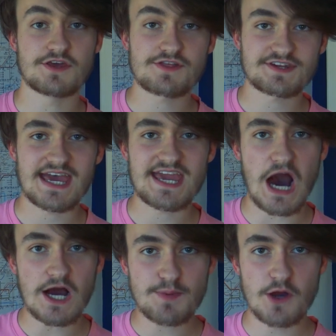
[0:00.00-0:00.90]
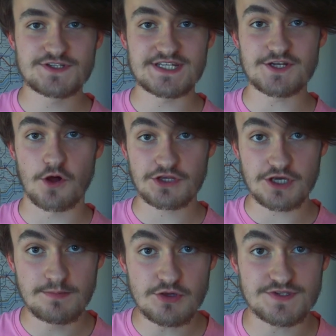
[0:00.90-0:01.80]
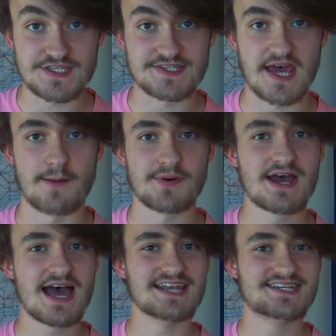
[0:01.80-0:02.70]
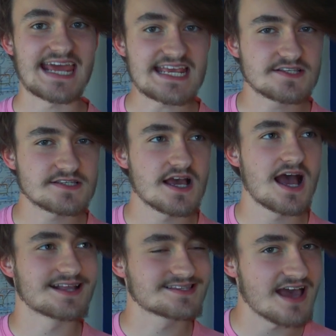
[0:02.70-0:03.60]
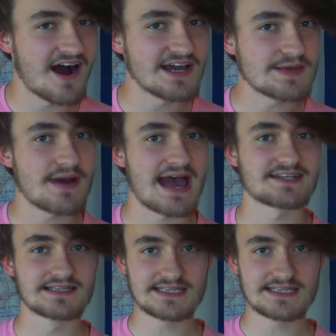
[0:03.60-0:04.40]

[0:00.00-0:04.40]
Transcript: The other day I posted on the community tab a date, a time and a